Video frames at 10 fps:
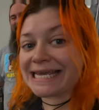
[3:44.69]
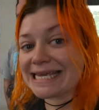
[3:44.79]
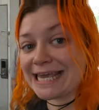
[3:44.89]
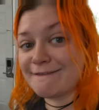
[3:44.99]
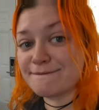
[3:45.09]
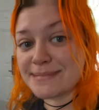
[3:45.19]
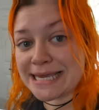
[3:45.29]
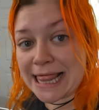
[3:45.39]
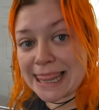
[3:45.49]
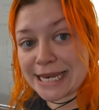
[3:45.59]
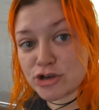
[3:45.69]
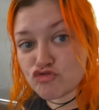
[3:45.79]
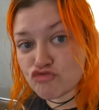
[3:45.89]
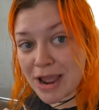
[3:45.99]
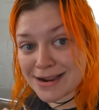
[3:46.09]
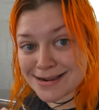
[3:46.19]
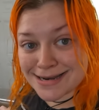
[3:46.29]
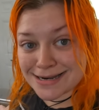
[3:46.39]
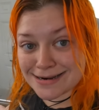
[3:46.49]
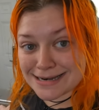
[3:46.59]
Give me a little rug
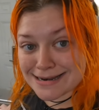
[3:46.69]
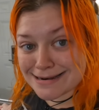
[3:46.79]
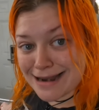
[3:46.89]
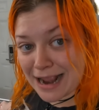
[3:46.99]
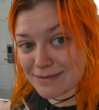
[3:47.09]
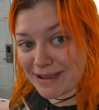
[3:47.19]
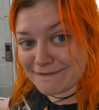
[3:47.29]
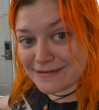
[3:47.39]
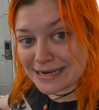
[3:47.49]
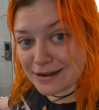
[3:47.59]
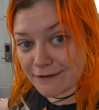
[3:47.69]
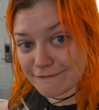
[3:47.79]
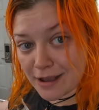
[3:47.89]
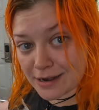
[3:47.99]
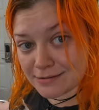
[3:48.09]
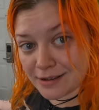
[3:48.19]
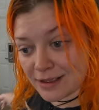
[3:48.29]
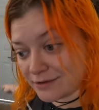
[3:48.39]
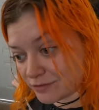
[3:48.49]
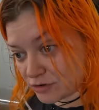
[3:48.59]
to knock my feet off on,
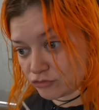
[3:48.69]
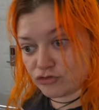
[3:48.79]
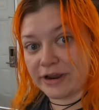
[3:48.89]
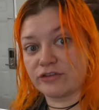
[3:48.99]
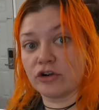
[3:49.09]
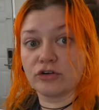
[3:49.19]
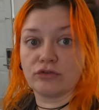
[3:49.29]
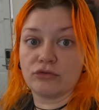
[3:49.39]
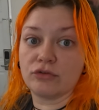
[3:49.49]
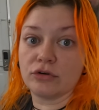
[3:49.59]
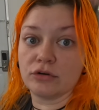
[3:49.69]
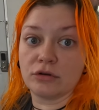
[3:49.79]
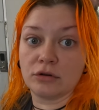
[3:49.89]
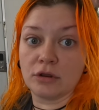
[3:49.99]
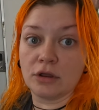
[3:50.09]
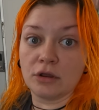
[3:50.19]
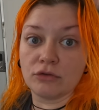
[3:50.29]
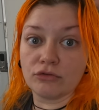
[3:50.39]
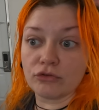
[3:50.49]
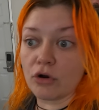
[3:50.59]
so I don't drag dirt through the
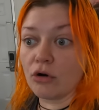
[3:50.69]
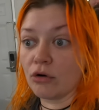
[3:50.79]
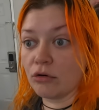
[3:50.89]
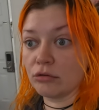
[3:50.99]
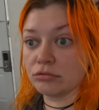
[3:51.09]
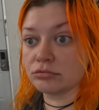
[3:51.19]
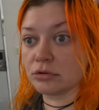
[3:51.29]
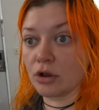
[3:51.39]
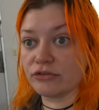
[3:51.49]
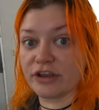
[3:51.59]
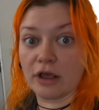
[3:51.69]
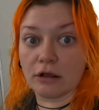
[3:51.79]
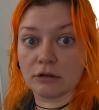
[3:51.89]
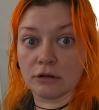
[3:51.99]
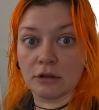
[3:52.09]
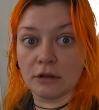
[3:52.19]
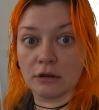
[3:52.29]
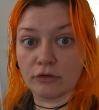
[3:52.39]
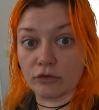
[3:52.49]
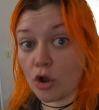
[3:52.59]
through the whole hotel,
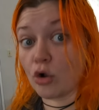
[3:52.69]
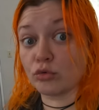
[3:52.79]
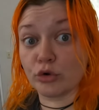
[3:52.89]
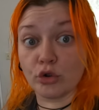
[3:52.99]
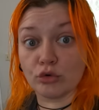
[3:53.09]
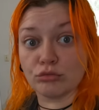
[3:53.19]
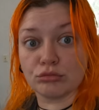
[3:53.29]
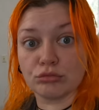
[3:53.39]
yeah. through the whole room.